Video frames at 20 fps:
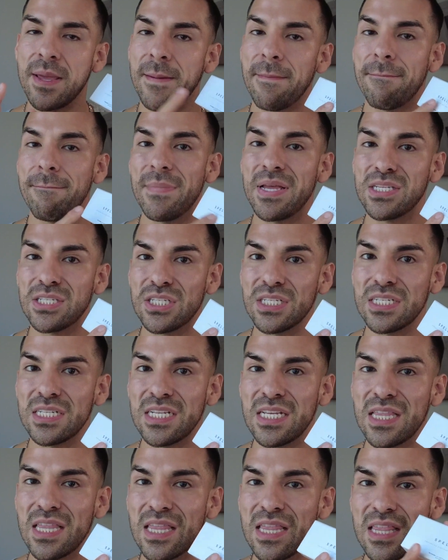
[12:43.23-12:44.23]

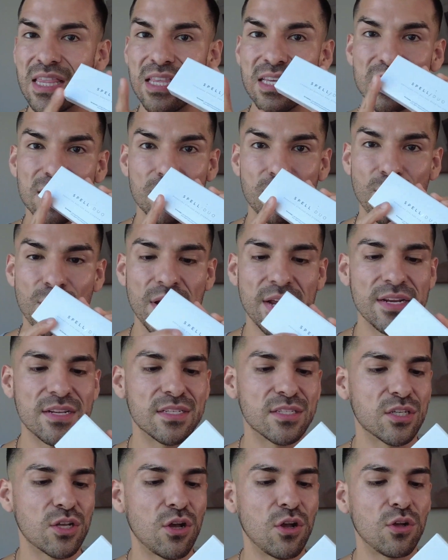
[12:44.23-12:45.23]
mentioning this brand is
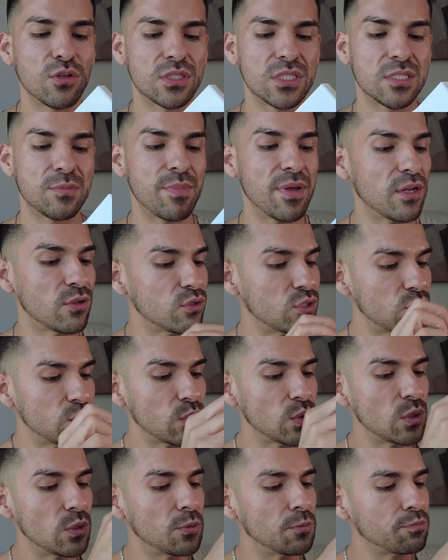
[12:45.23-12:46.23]
called Spell
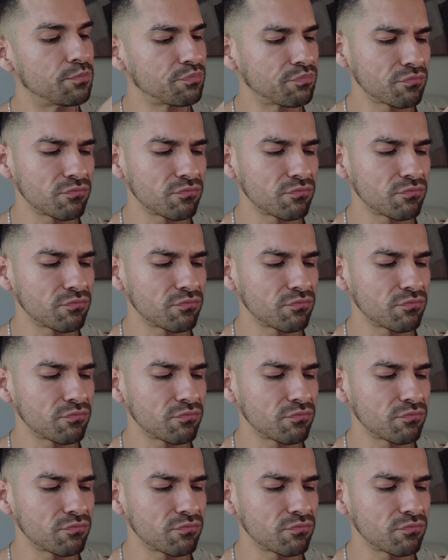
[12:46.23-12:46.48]
Duo.